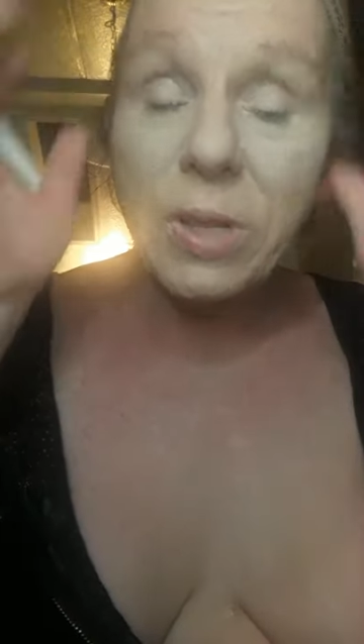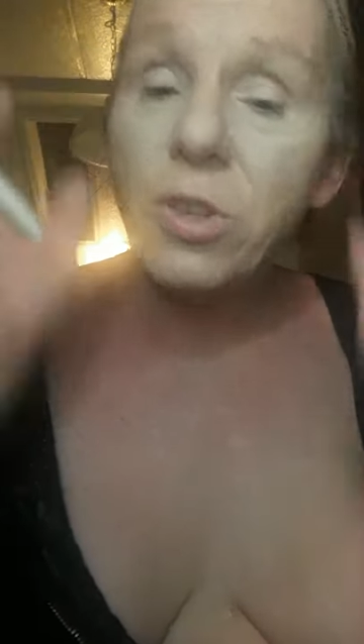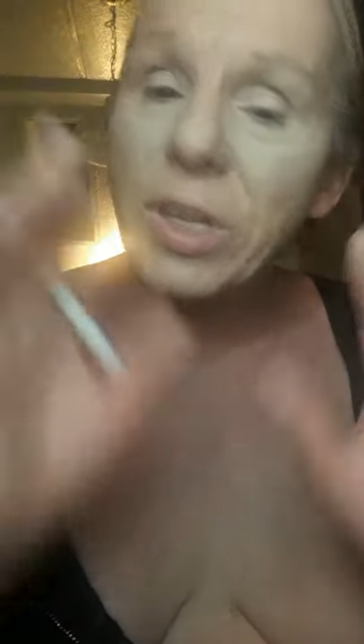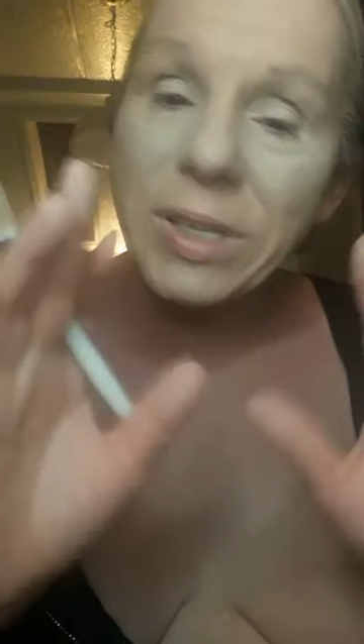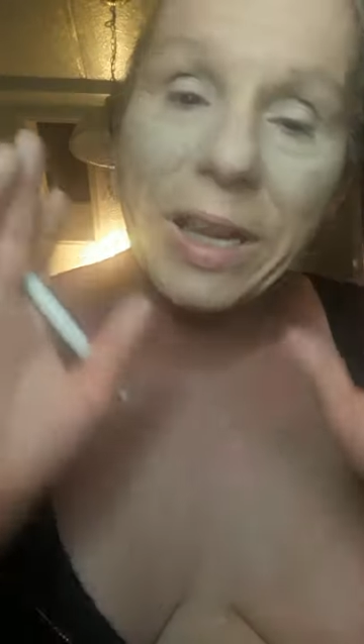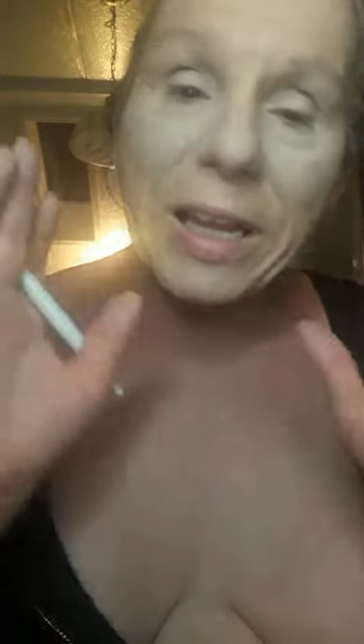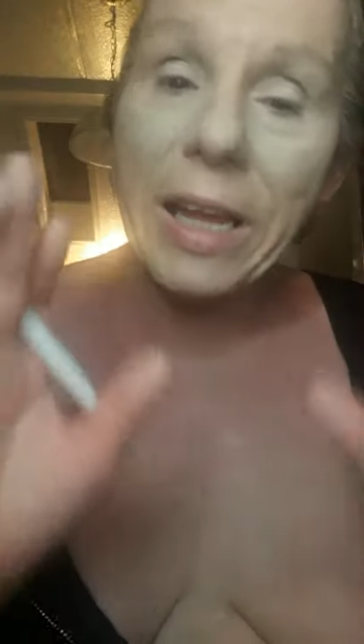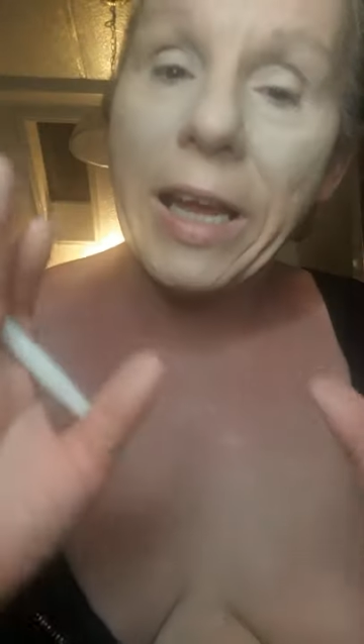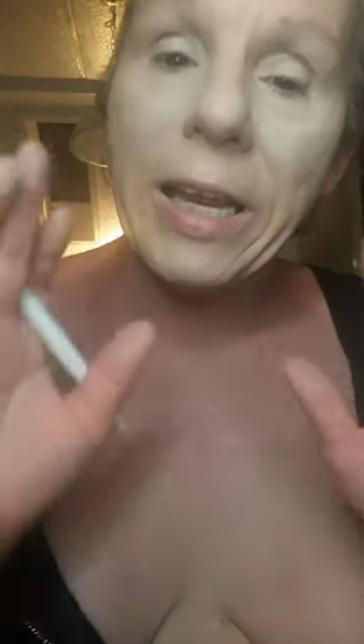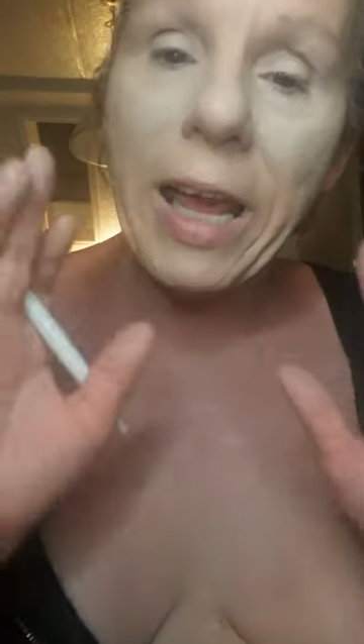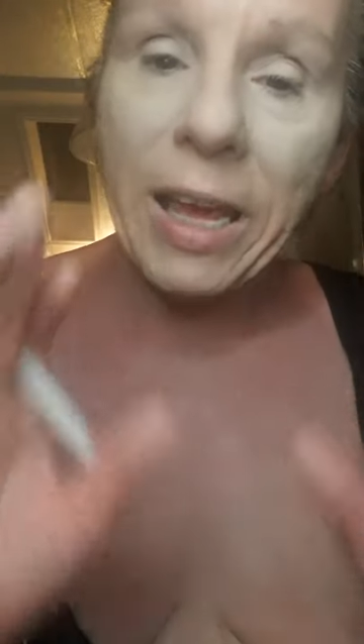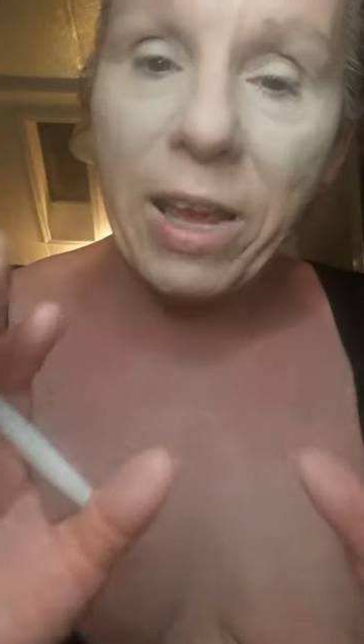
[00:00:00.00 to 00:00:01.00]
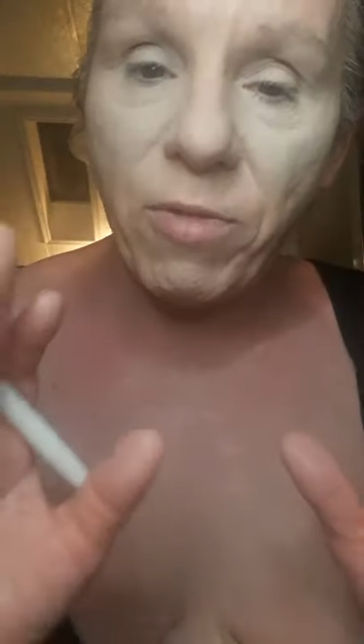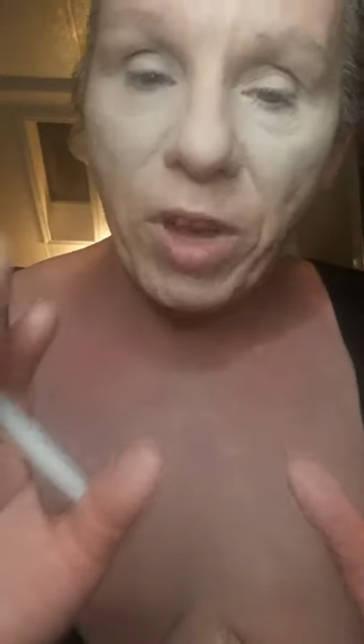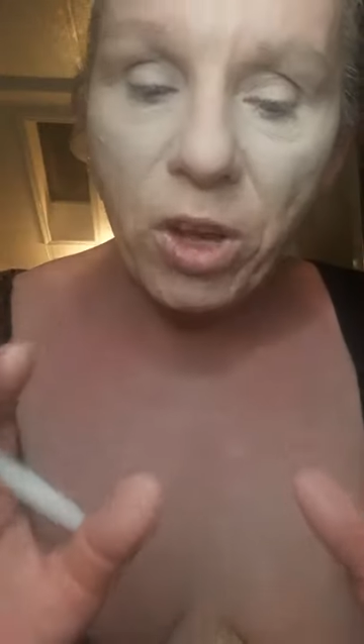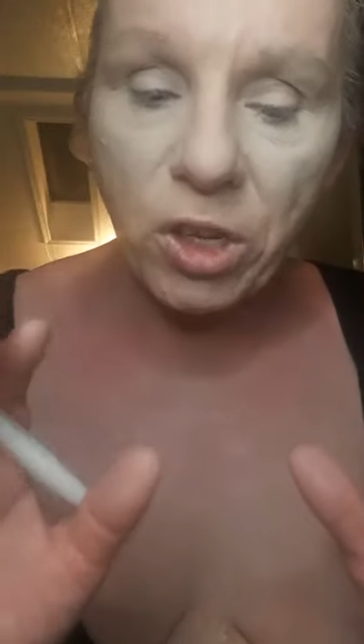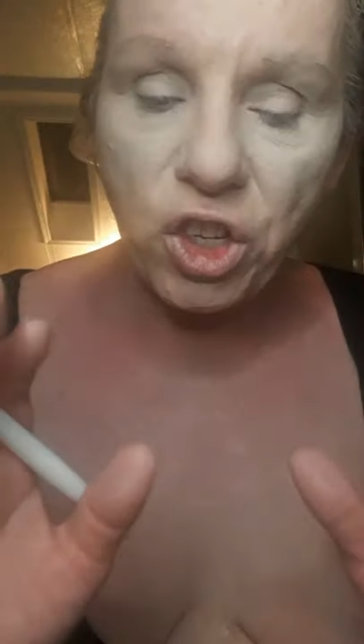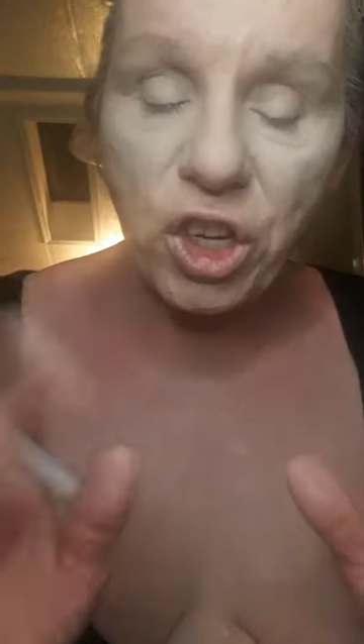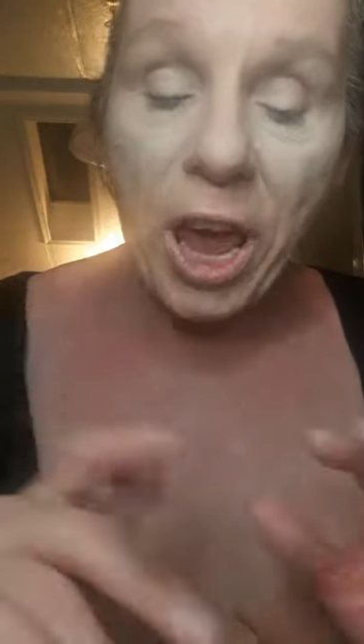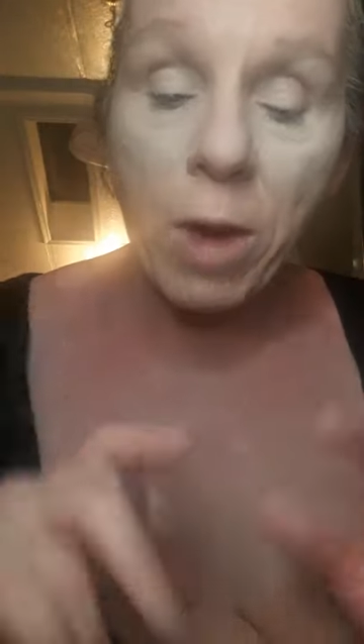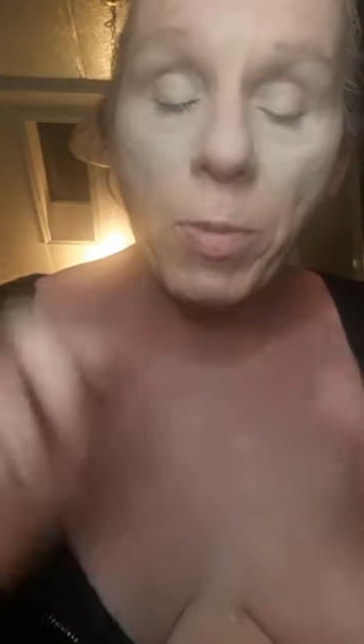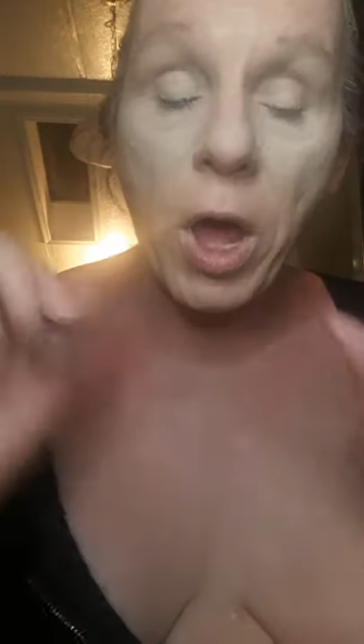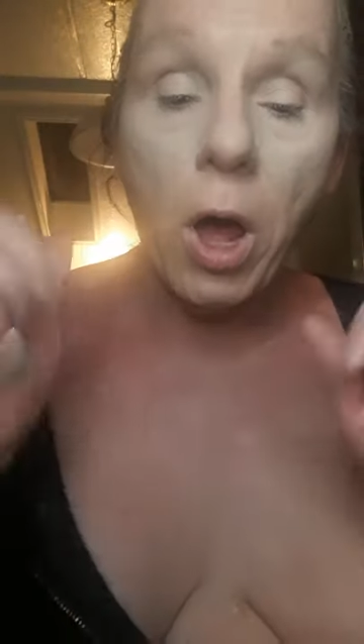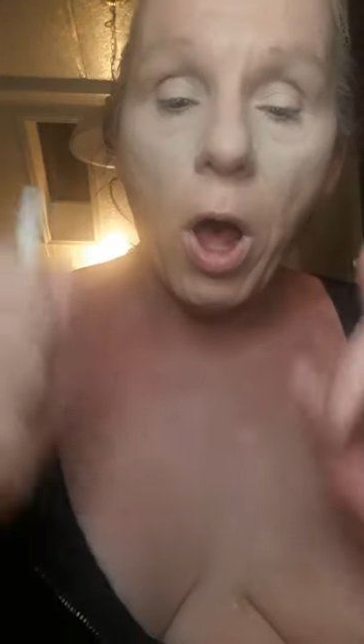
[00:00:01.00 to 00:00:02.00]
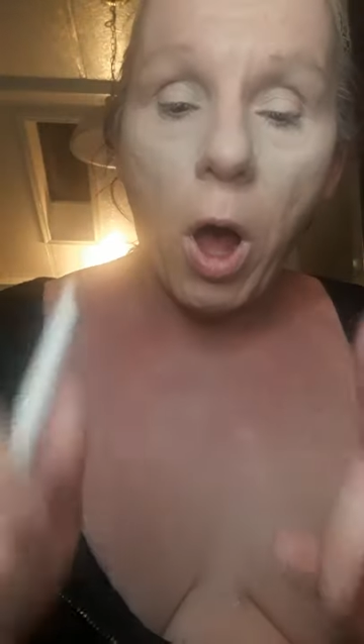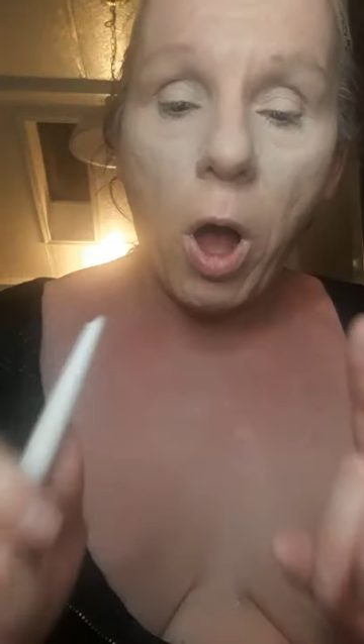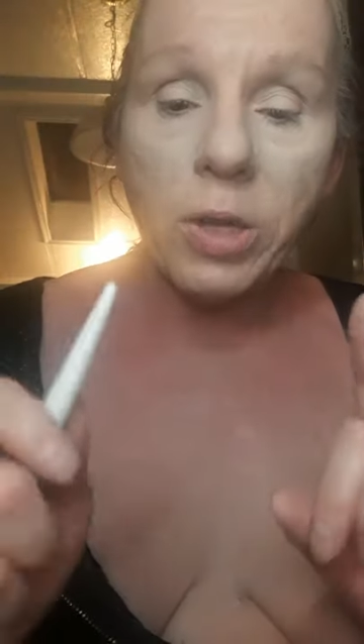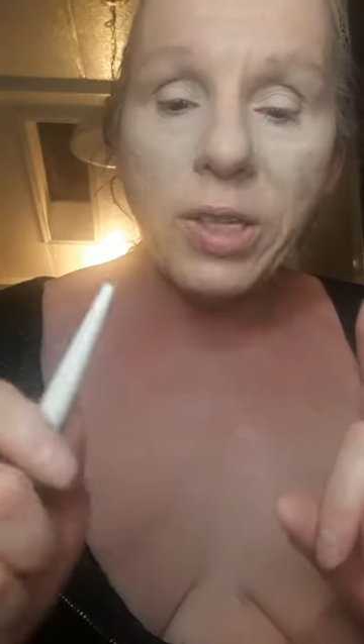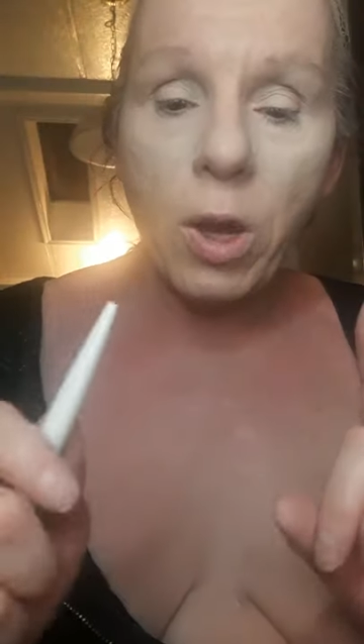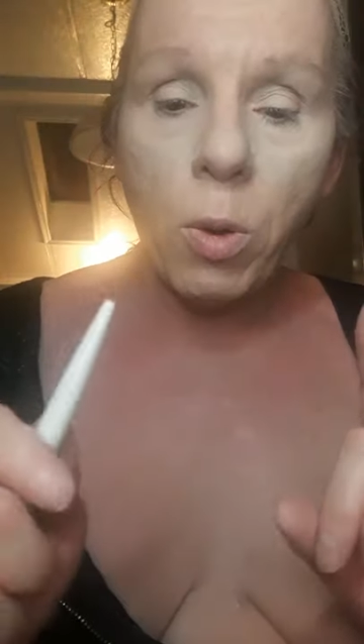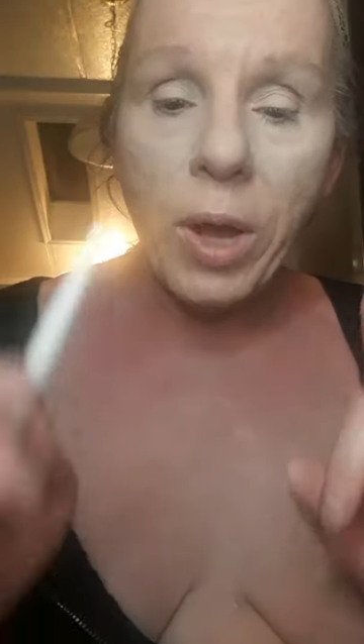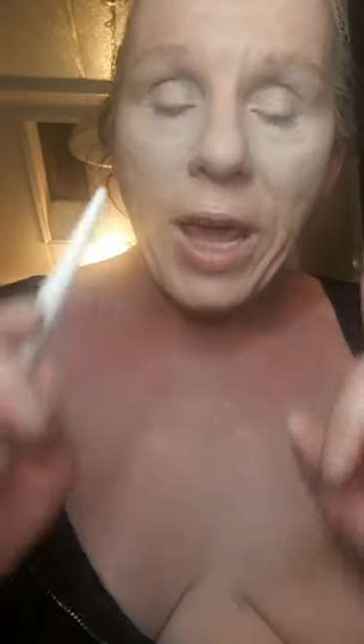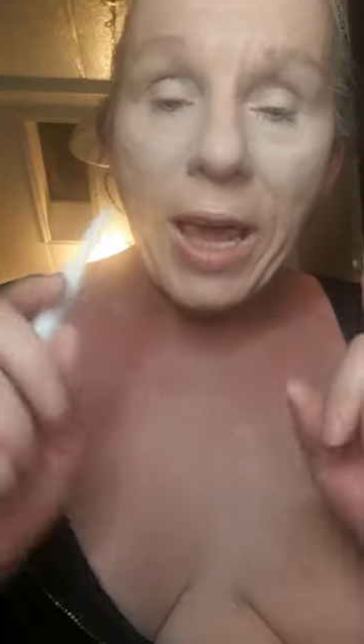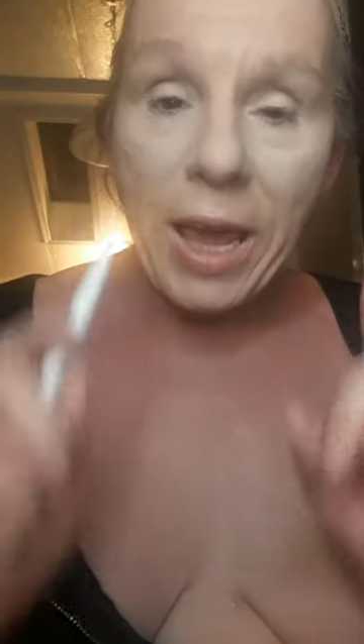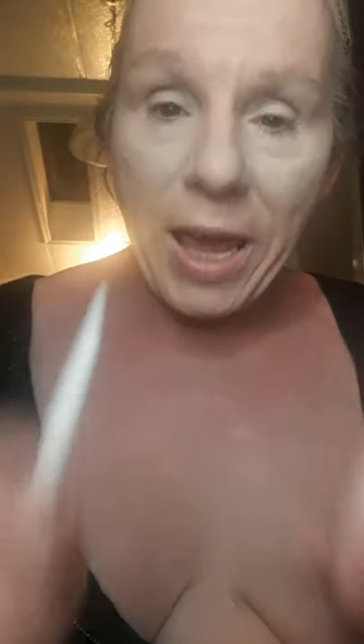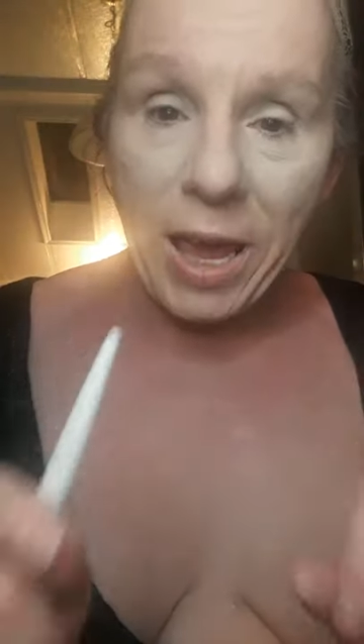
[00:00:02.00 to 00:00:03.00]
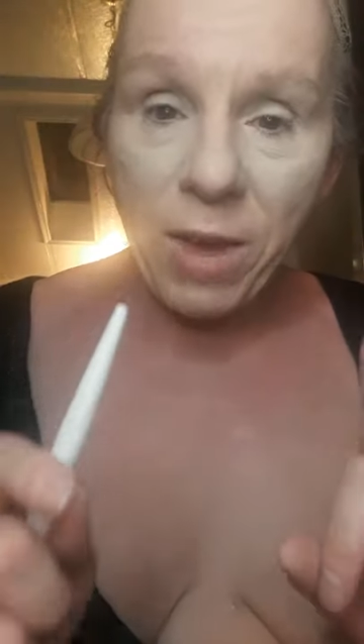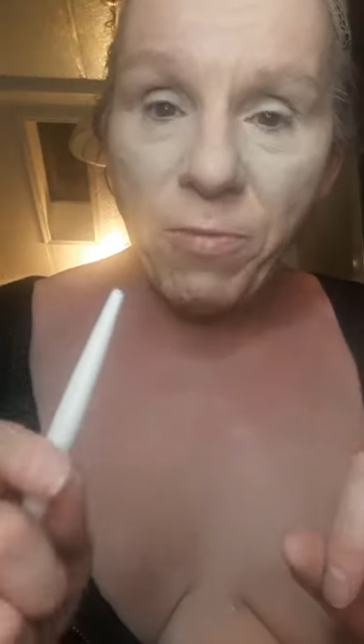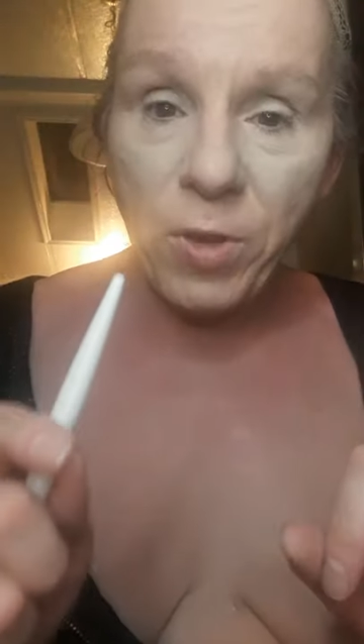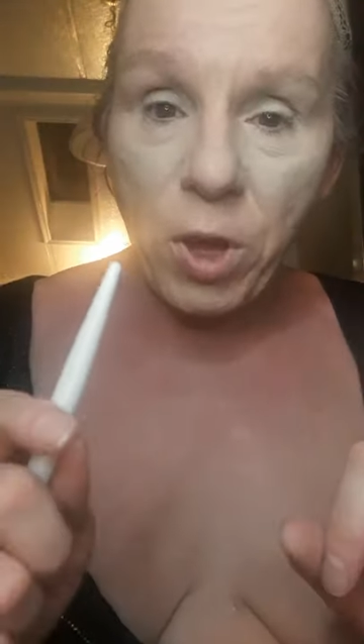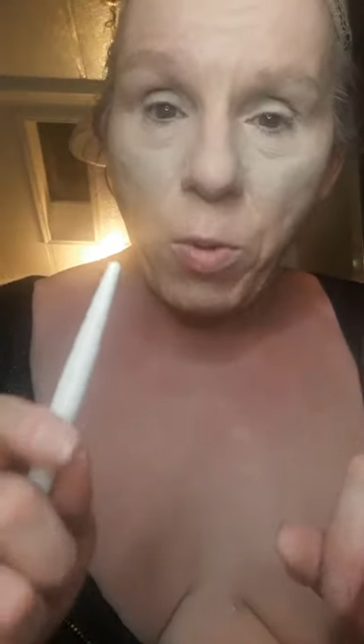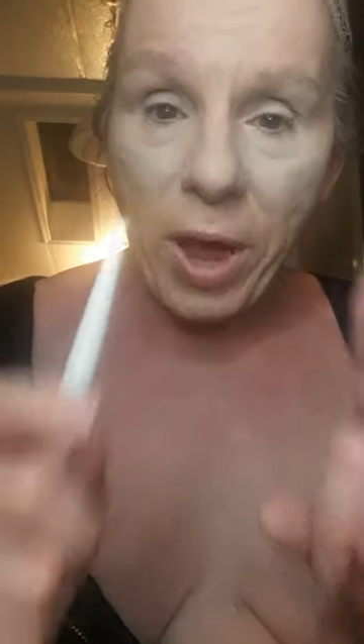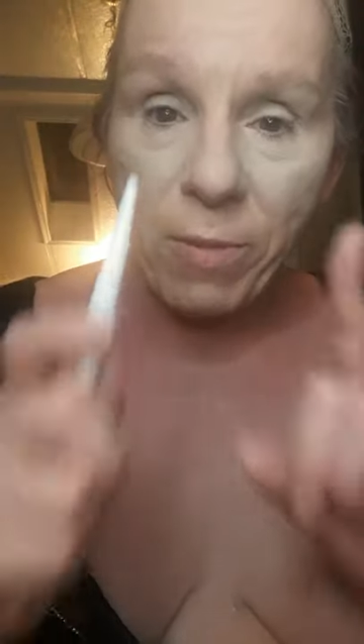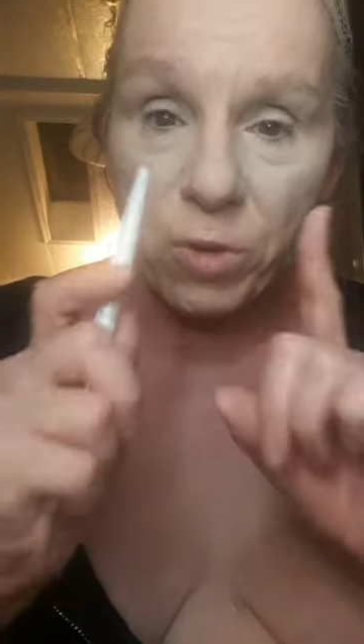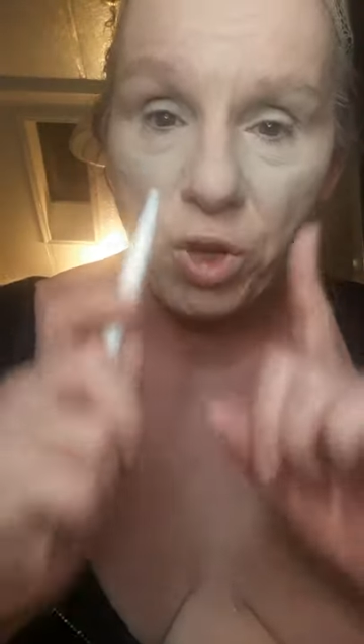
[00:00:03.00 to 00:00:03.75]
just get in and give a good shape. Also, if you have